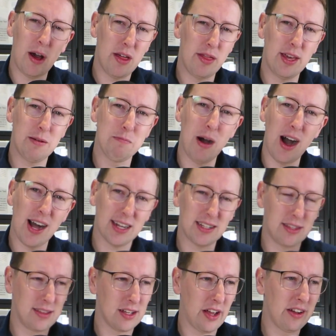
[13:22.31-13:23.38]
I think,
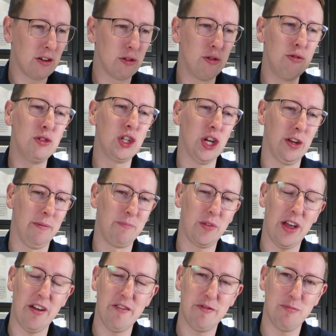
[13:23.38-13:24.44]
marked the conclusion
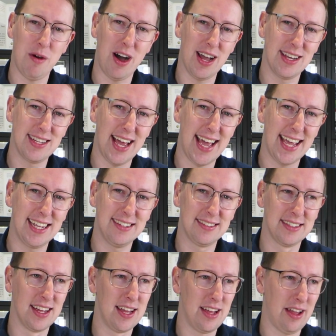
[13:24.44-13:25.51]
of my
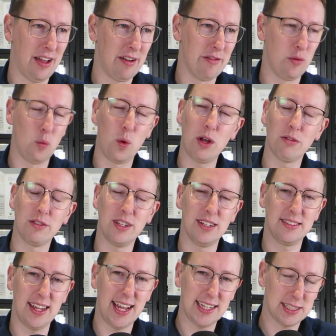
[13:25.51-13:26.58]
days of
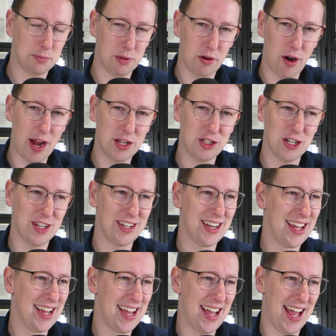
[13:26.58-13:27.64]
wilderness exploration
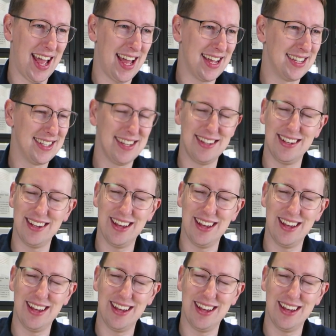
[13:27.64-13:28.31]
and